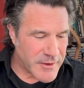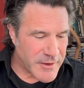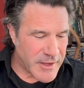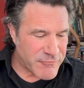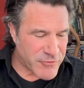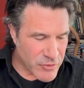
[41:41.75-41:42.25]

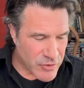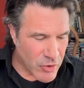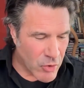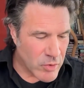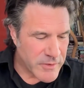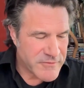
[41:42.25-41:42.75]
If your
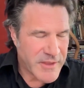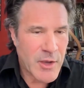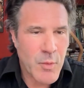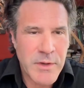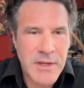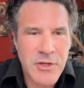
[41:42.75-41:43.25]
goal is
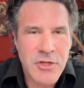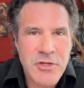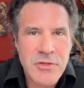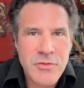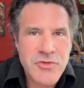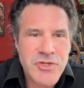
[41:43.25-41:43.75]
equity and
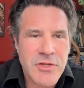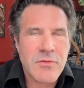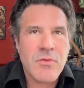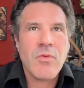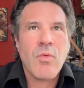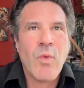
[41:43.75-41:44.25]
inclusion,
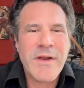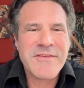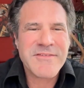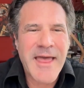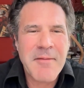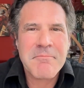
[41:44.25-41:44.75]
what does
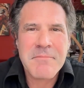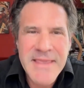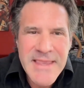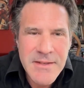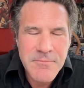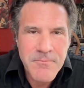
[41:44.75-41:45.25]
that
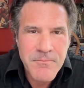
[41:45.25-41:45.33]
mean?